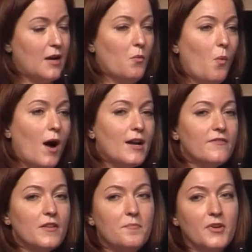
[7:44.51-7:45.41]
And one
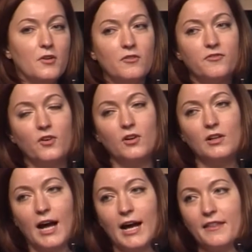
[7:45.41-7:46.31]
of the
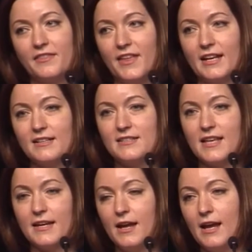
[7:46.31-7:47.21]
beautiful things
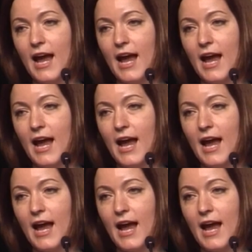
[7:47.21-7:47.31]
that